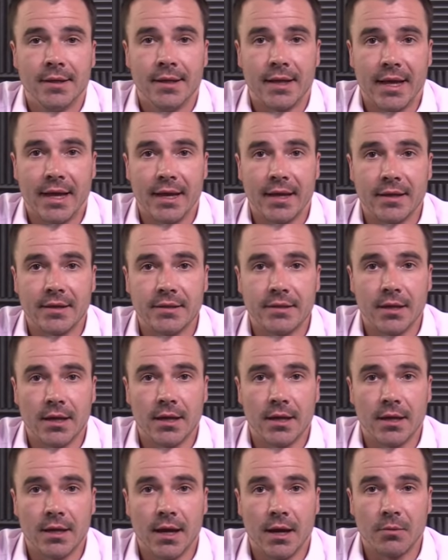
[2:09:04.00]
And
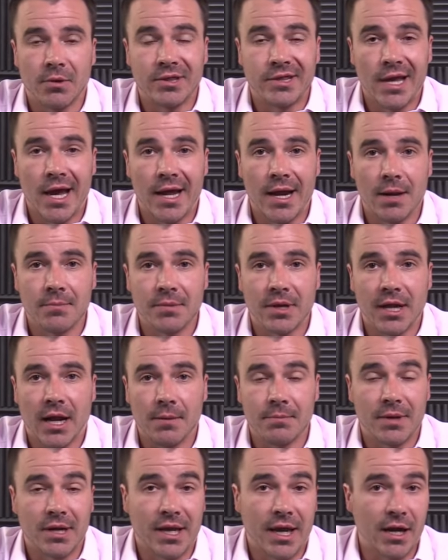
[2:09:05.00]
uh, with that, I'm, g-
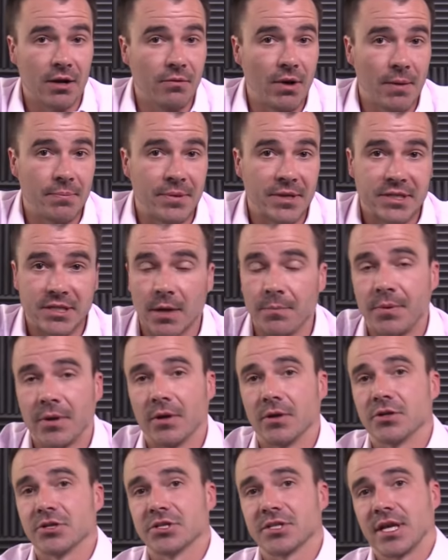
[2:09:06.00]
I'm going to kind of wrap things up
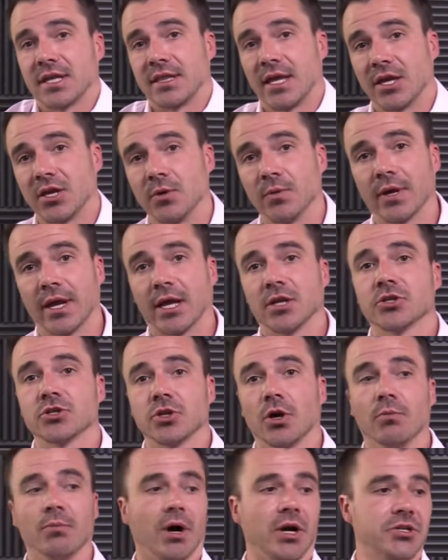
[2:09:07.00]
here and just say thank you again
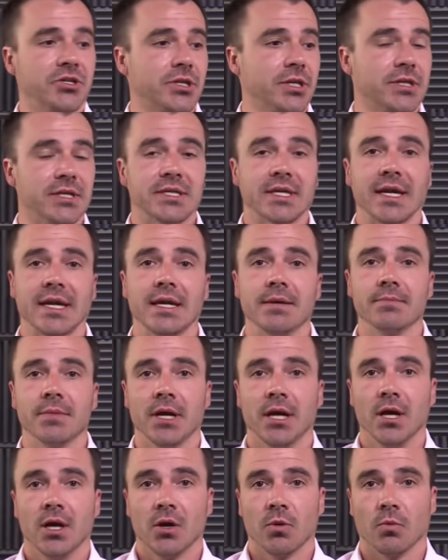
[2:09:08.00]
so much to the team
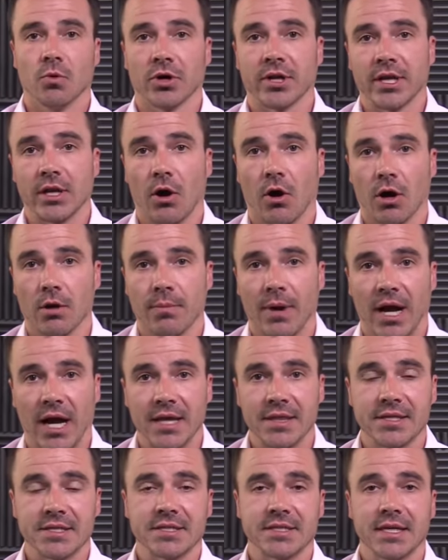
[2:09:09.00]
working hard
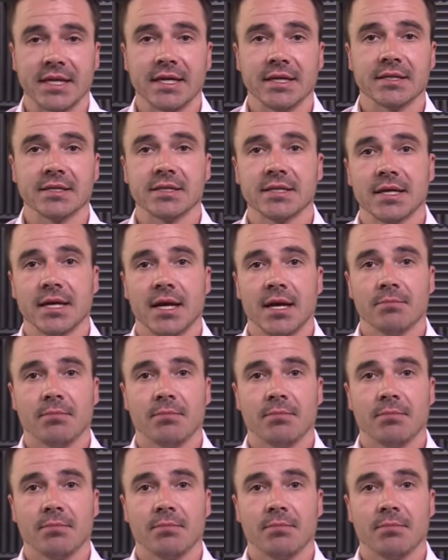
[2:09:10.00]
behind the scenes.